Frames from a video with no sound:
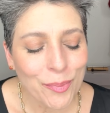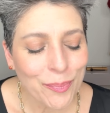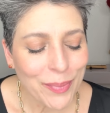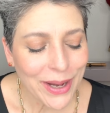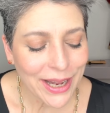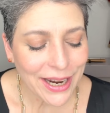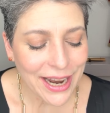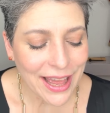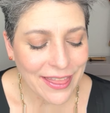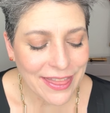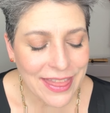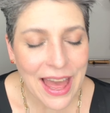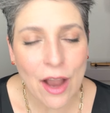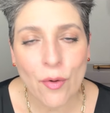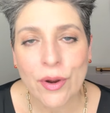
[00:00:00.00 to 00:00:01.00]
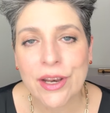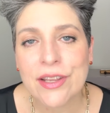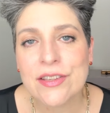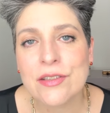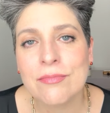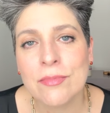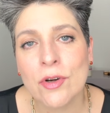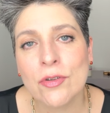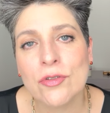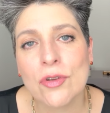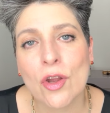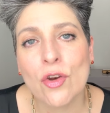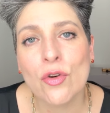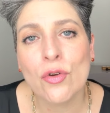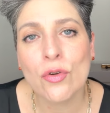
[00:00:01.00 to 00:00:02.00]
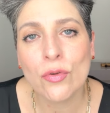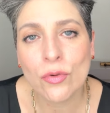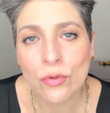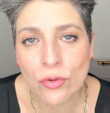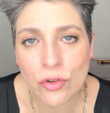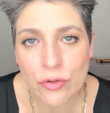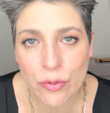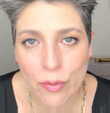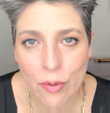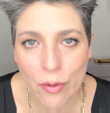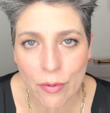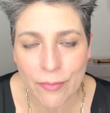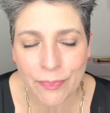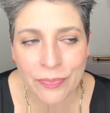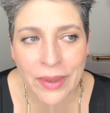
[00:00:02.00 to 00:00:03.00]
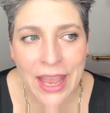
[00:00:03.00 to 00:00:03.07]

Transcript: but that one is the most neutral